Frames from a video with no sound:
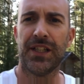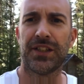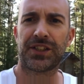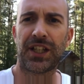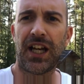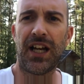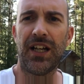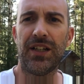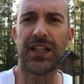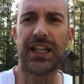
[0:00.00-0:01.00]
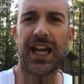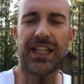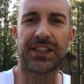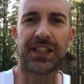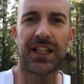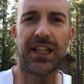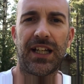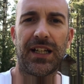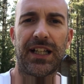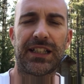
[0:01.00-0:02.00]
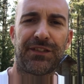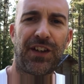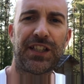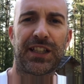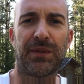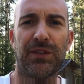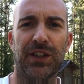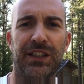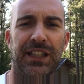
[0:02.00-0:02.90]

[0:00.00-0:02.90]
So yeah, it's that's the first thing we've looked